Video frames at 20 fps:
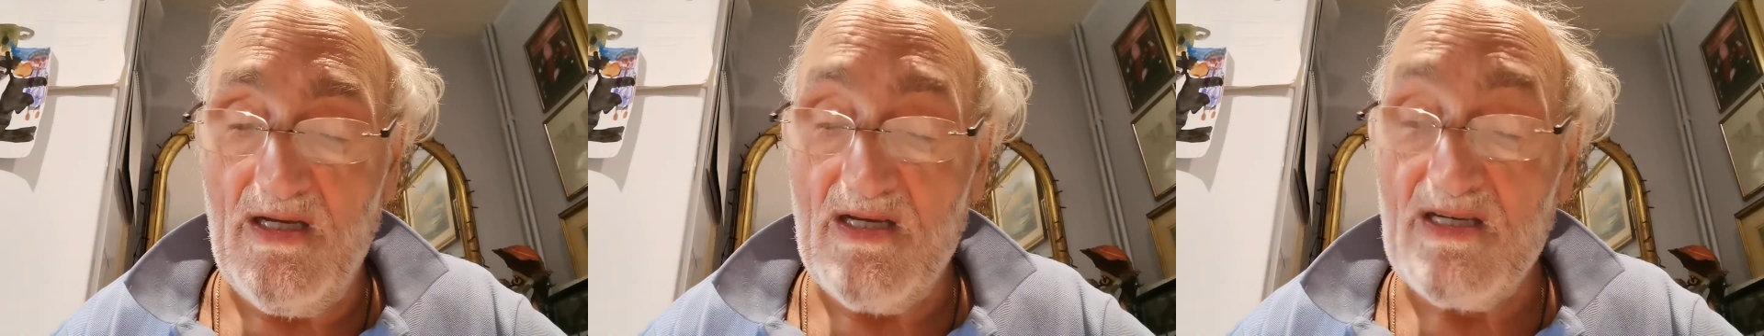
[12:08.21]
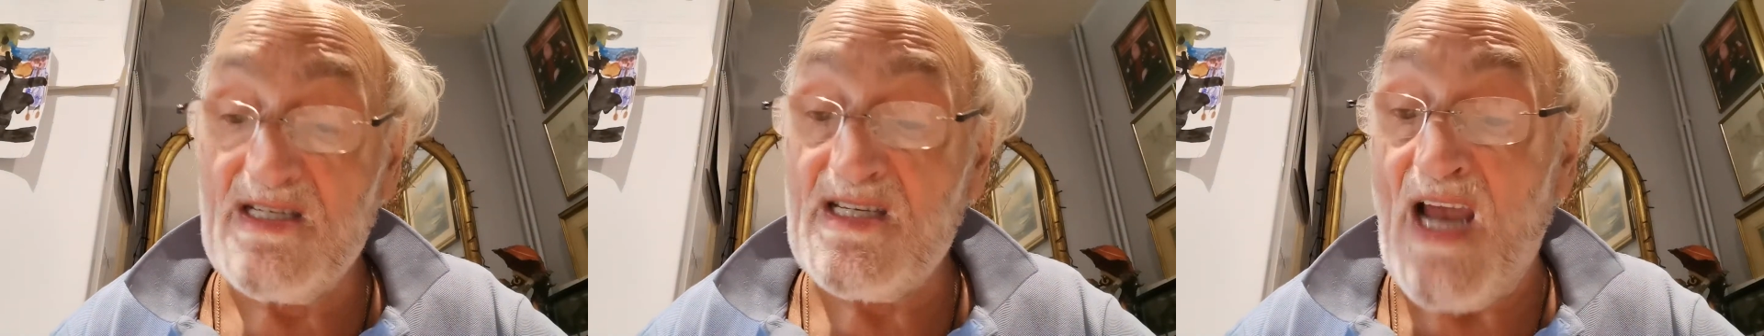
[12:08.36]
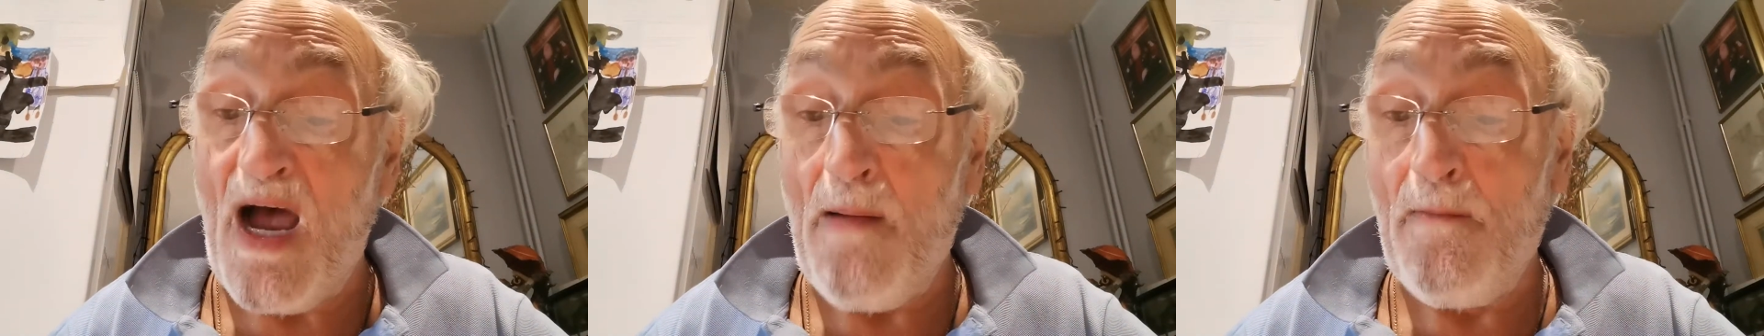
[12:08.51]

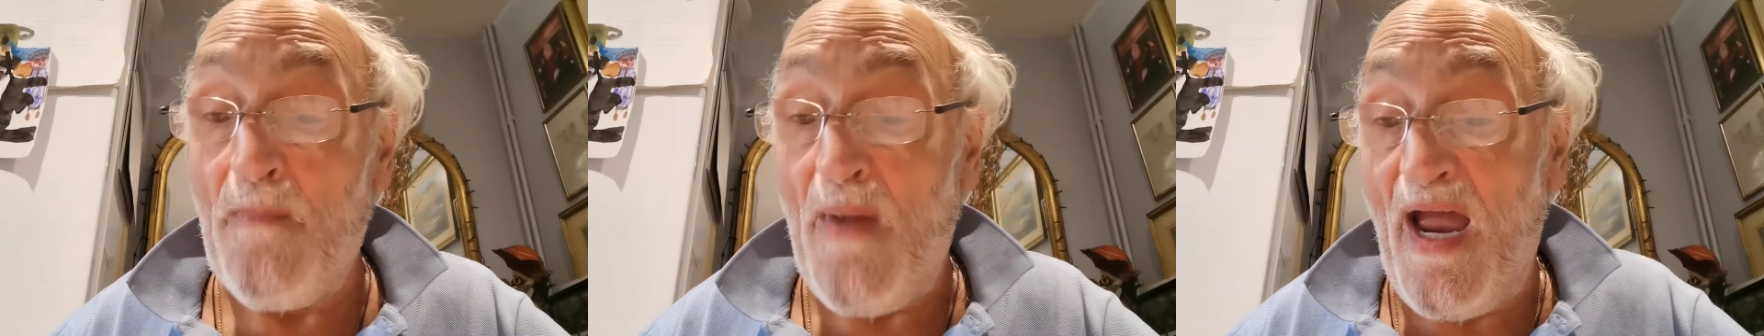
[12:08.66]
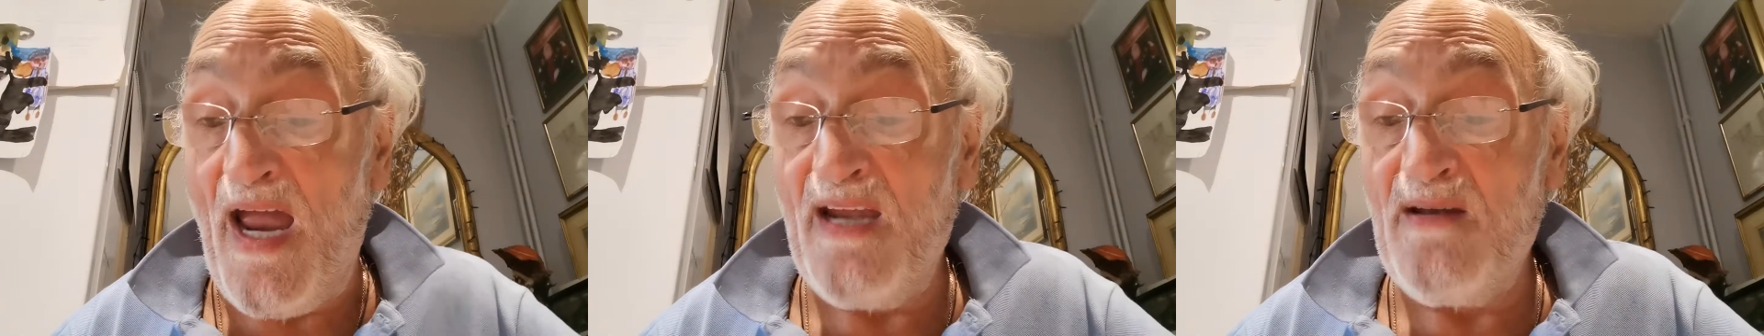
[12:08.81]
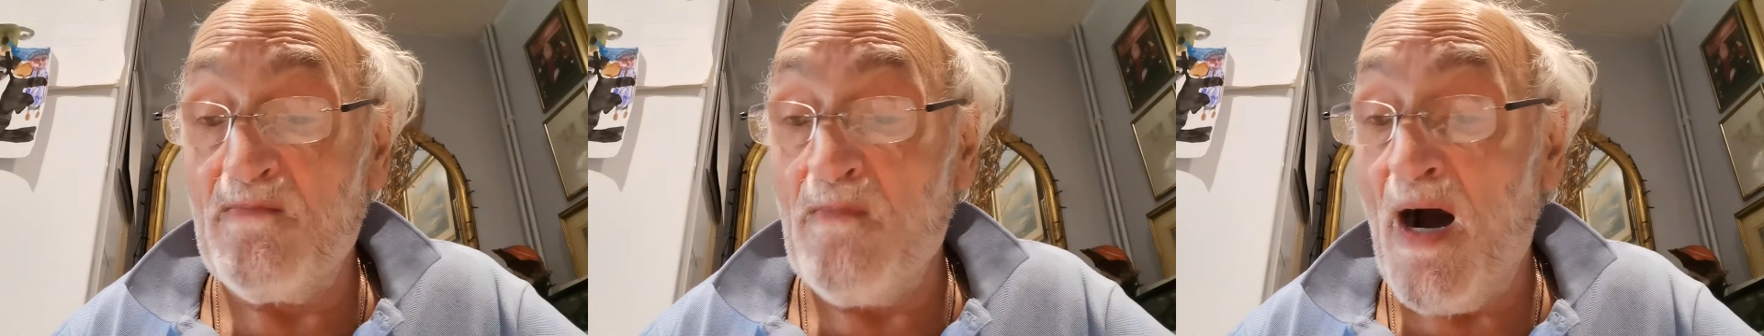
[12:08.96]
Some
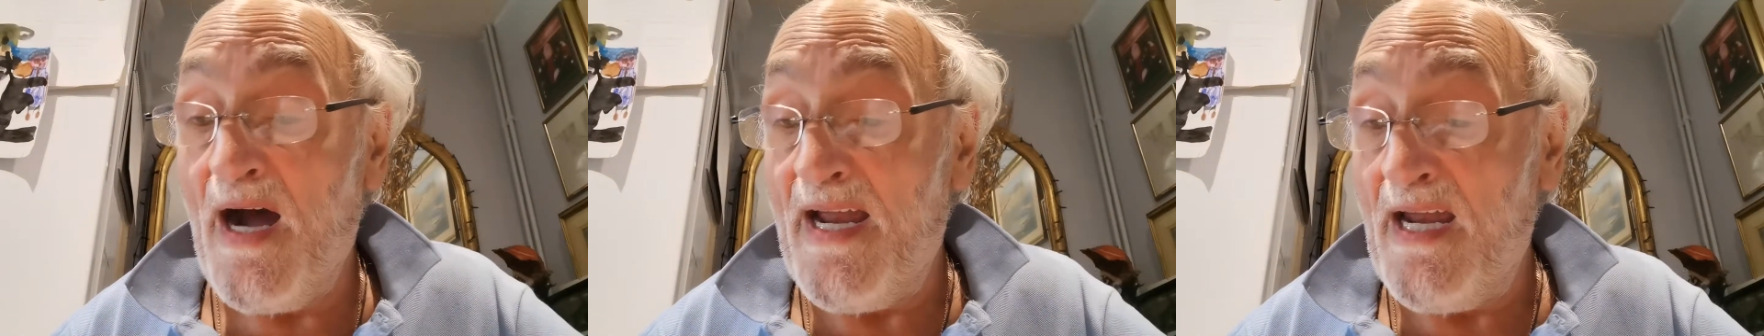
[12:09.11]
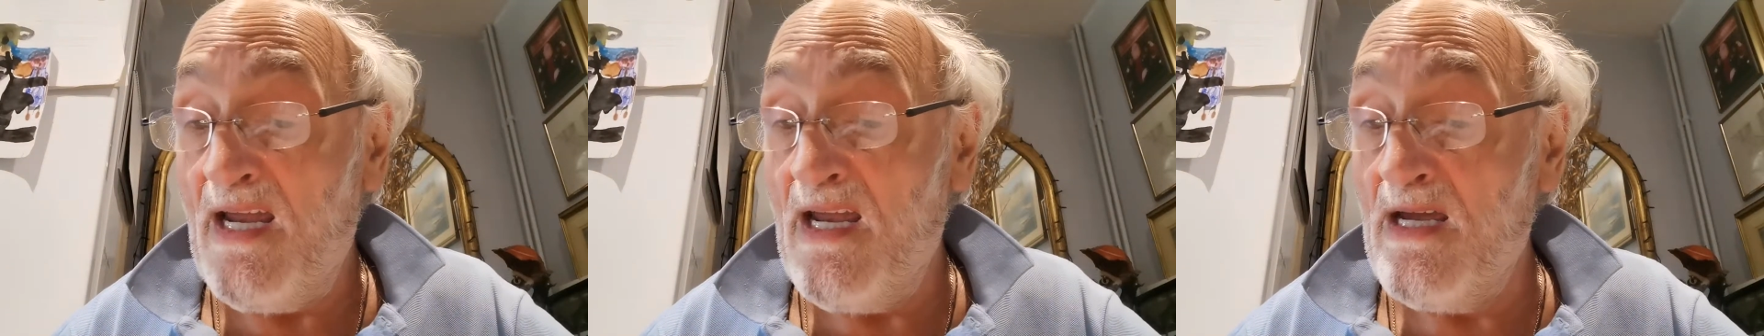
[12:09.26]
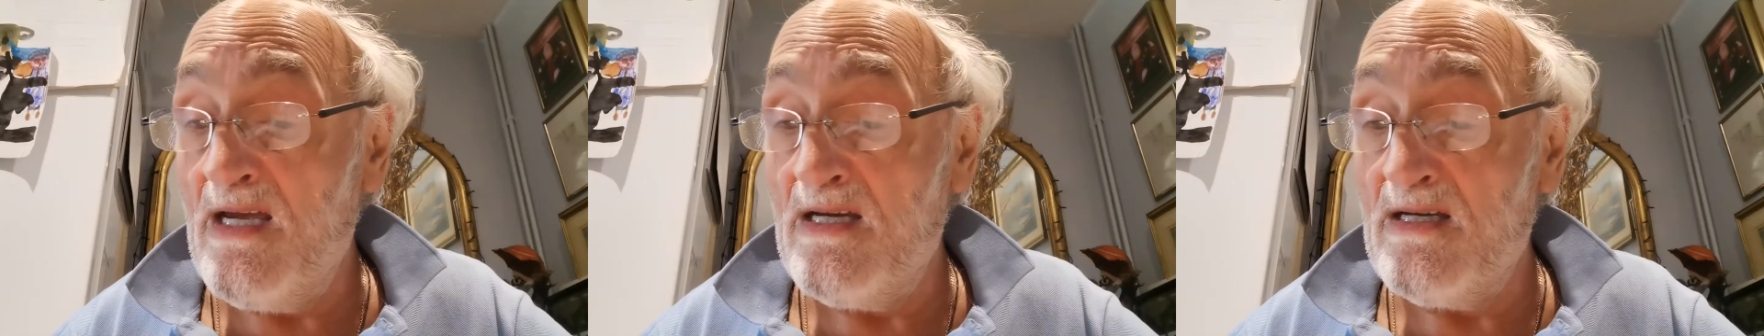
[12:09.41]
ate
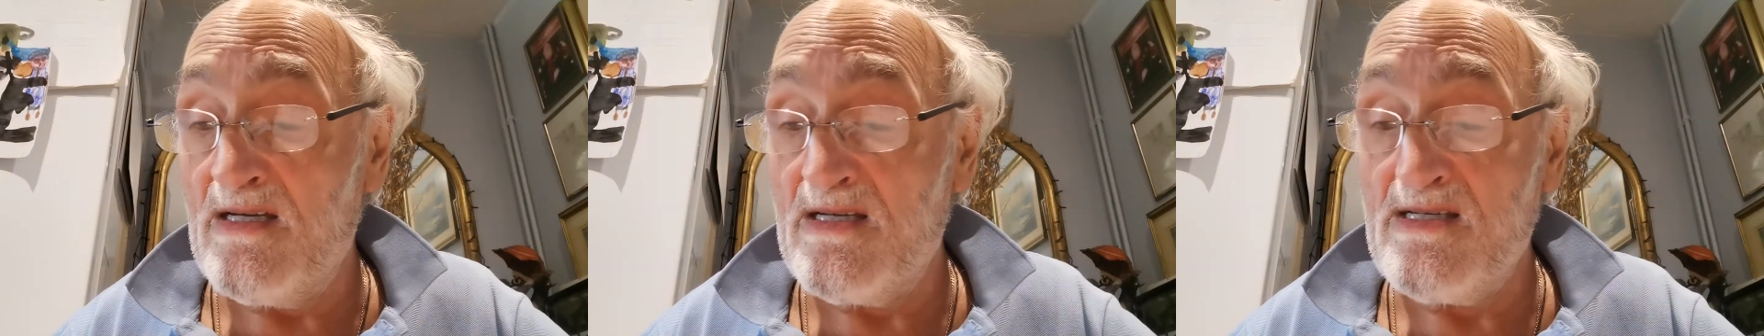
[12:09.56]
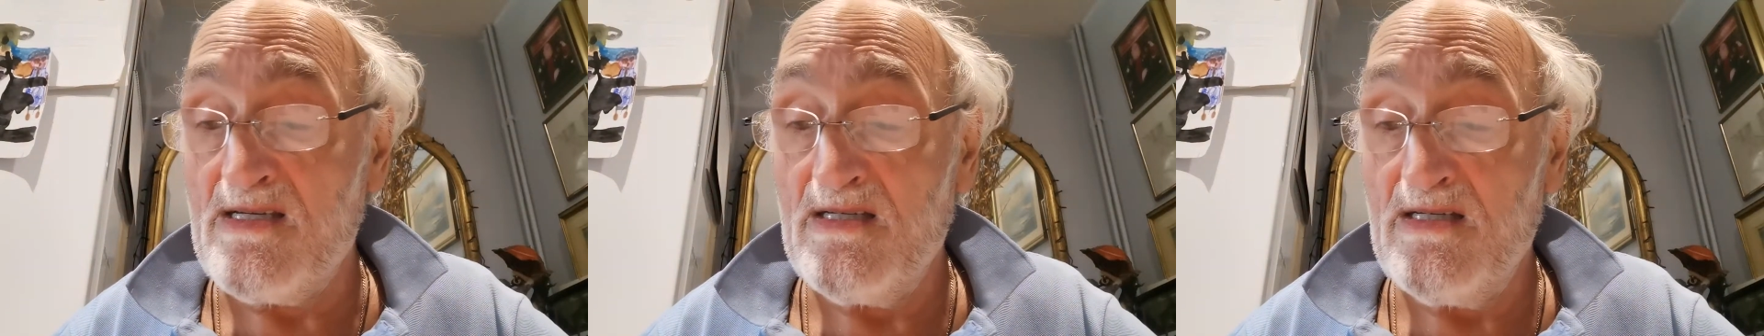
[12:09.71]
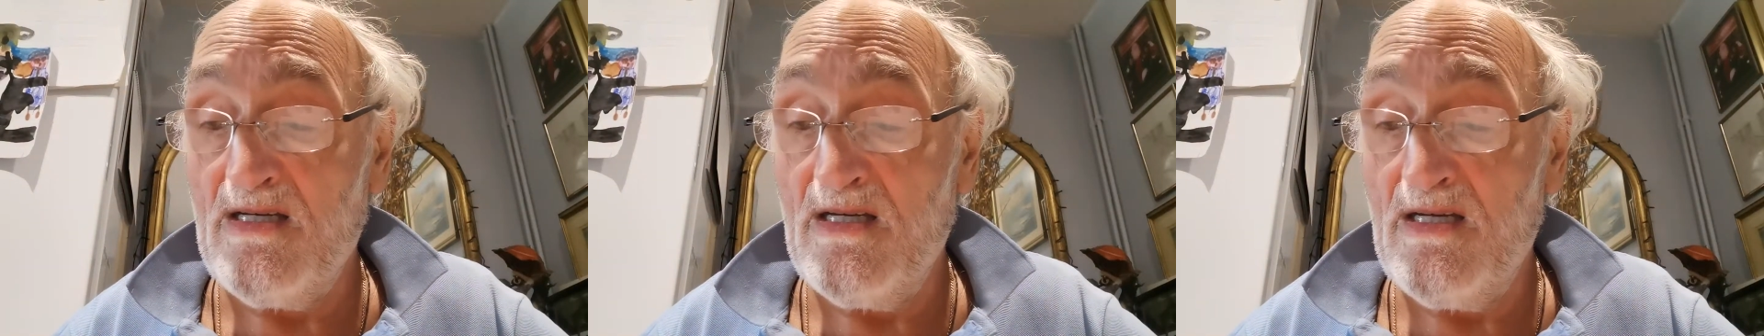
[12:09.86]
my
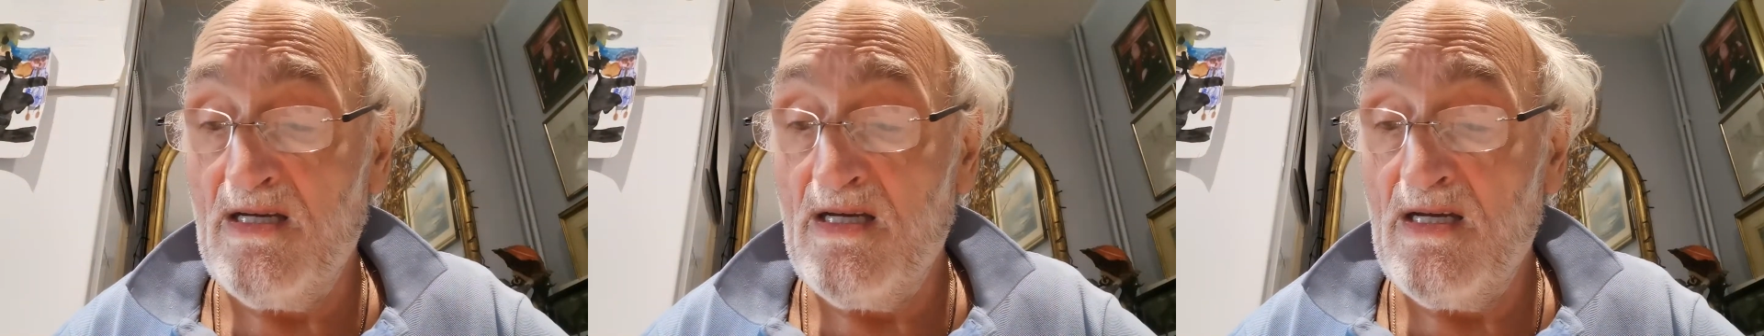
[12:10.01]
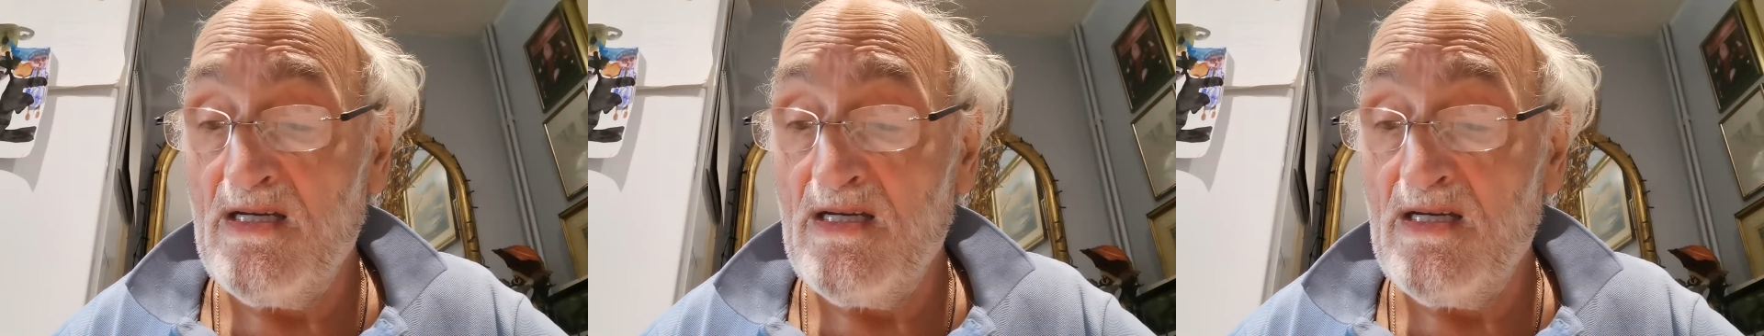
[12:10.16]
ears,